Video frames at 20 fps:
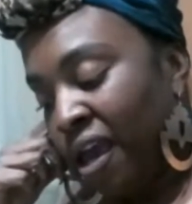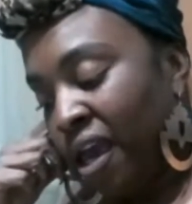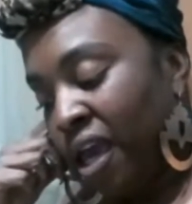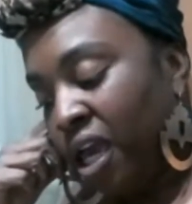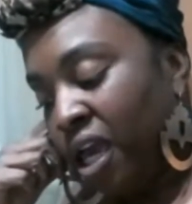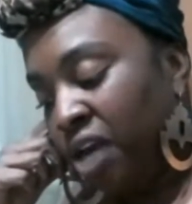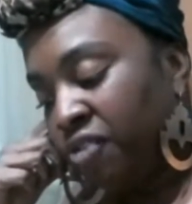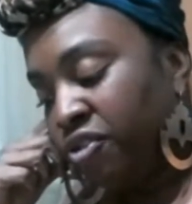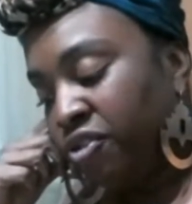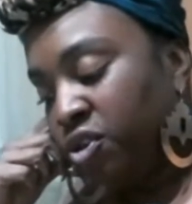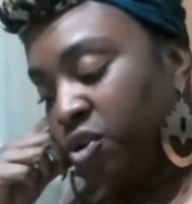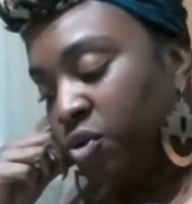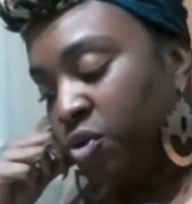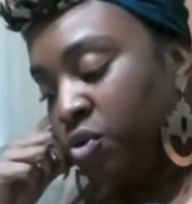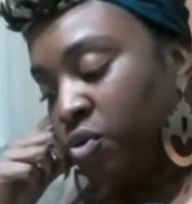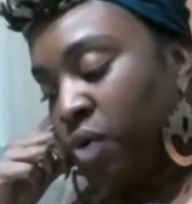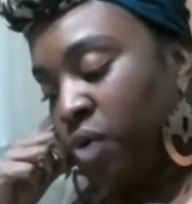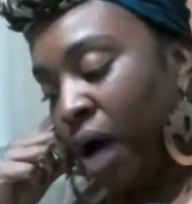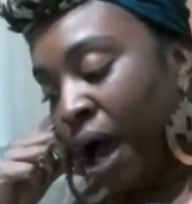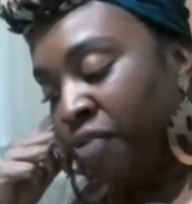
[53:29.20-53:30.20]
if
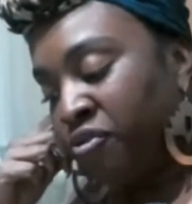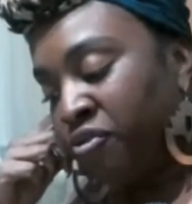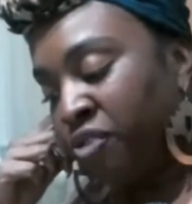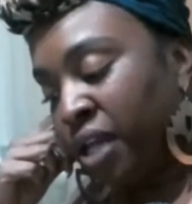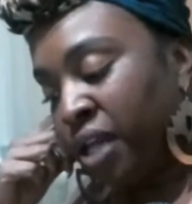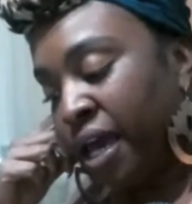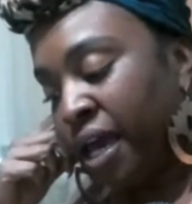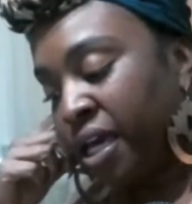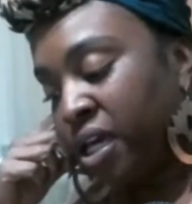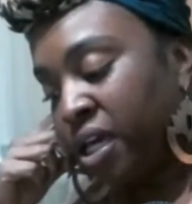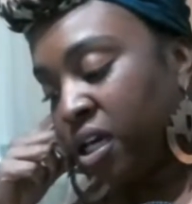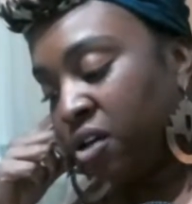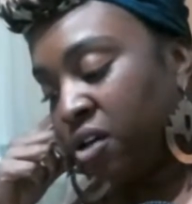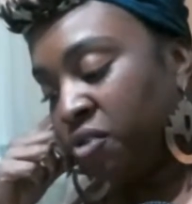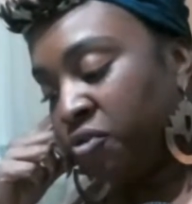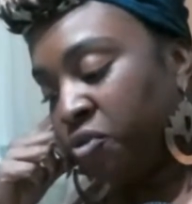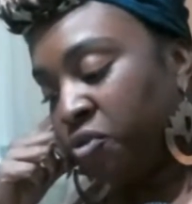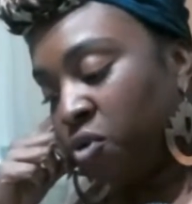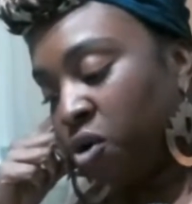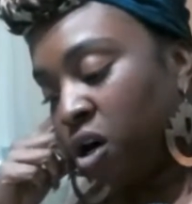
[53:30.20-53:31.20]
you i feel like
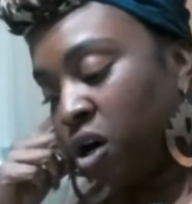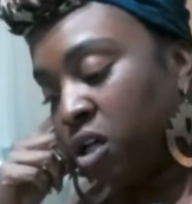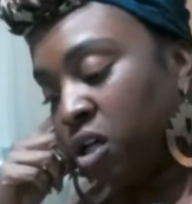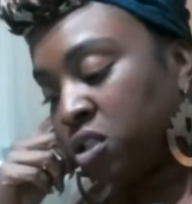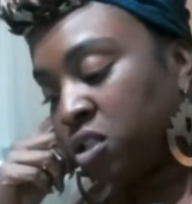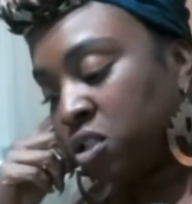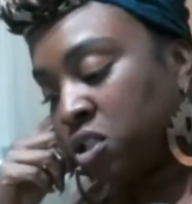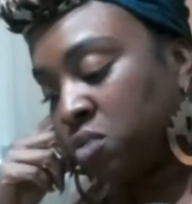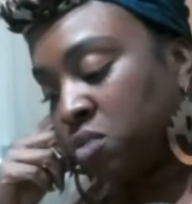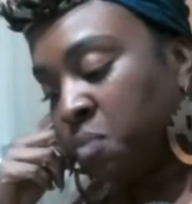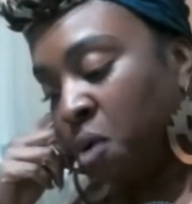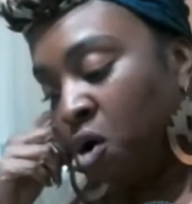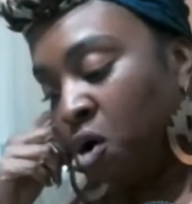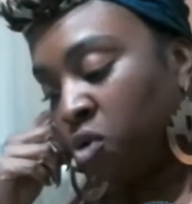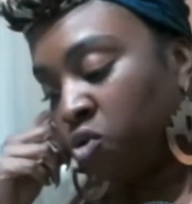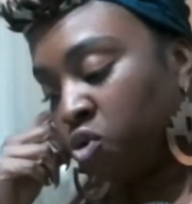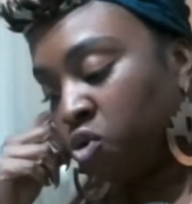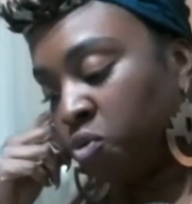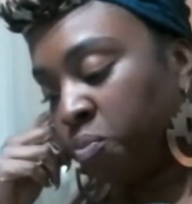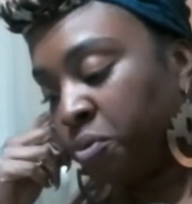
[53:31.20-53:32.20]
for a
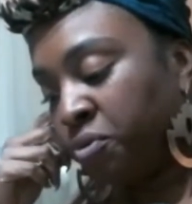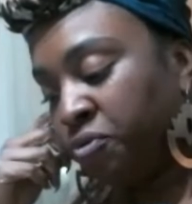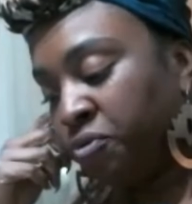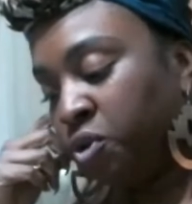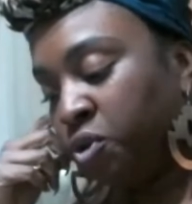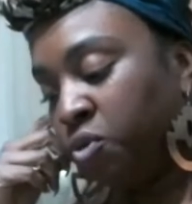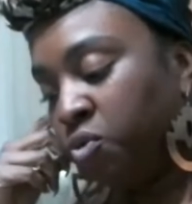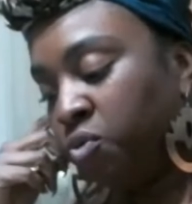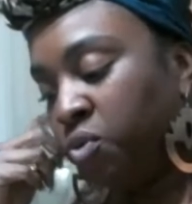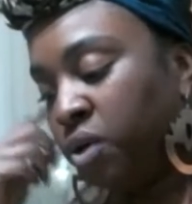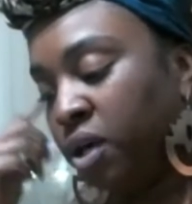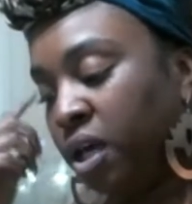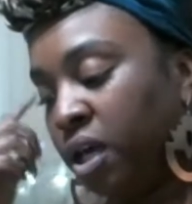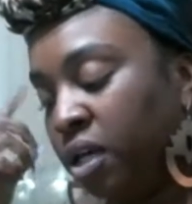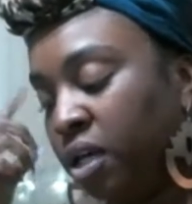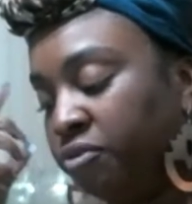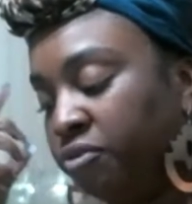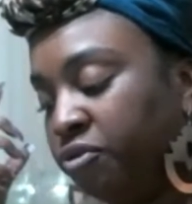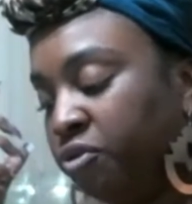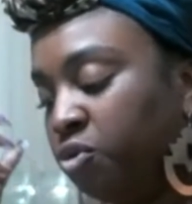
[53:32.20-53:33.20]
small group of you
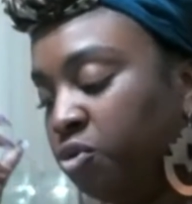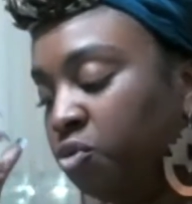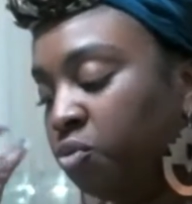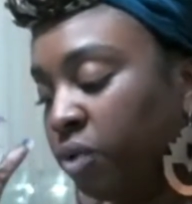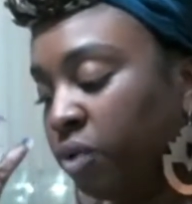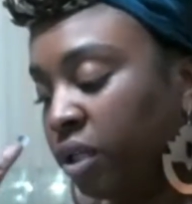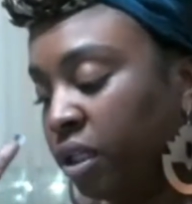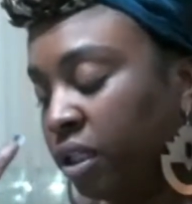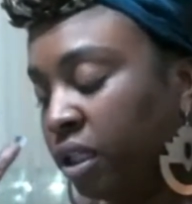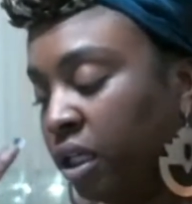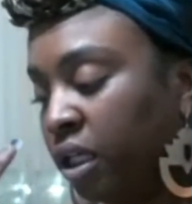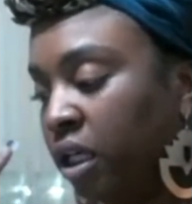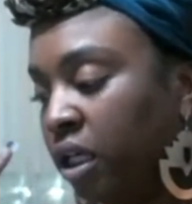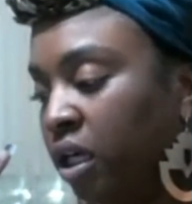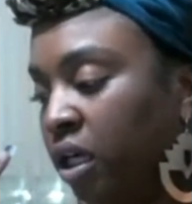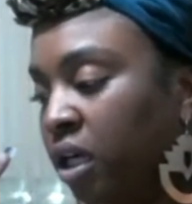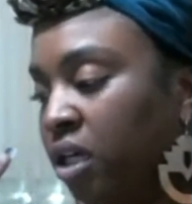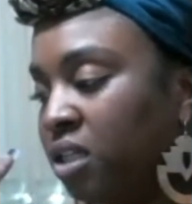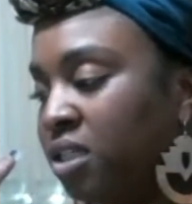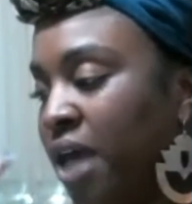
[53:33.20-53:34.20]
if you
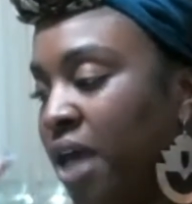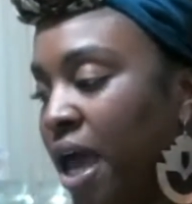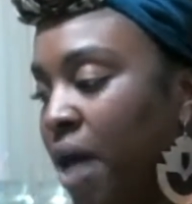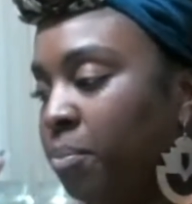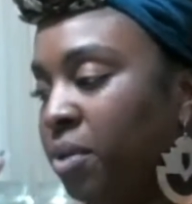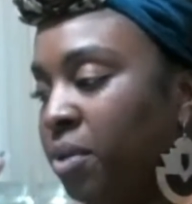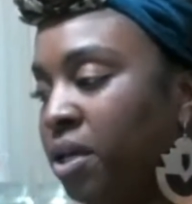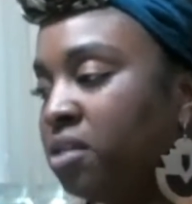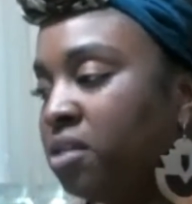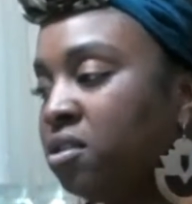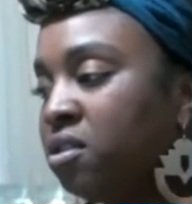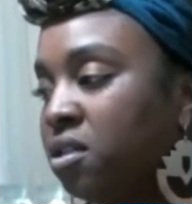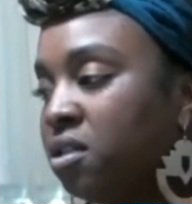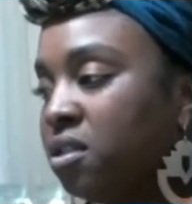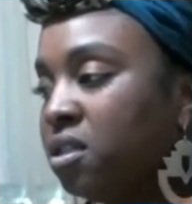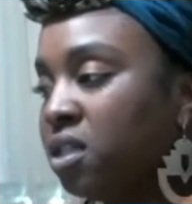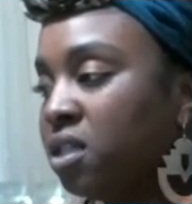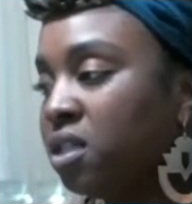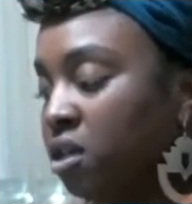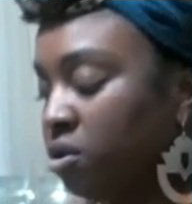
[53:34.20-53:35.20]
really tap into
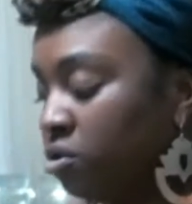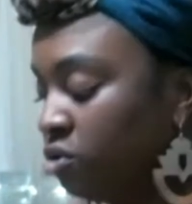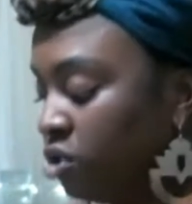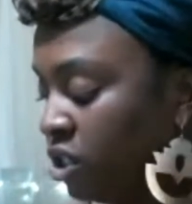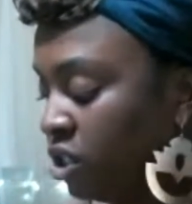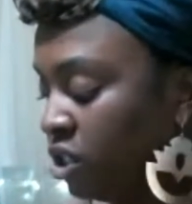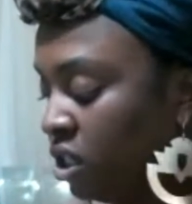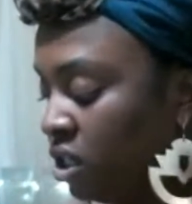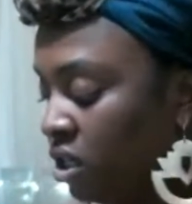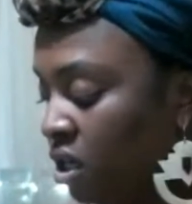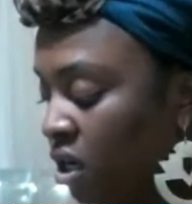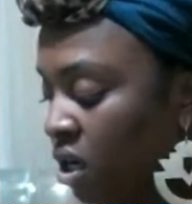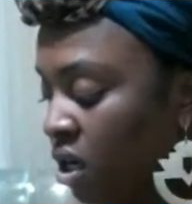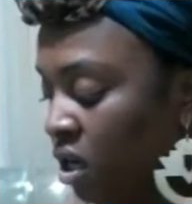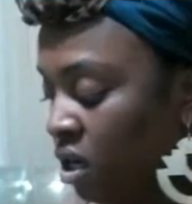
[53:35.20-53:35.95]
this energy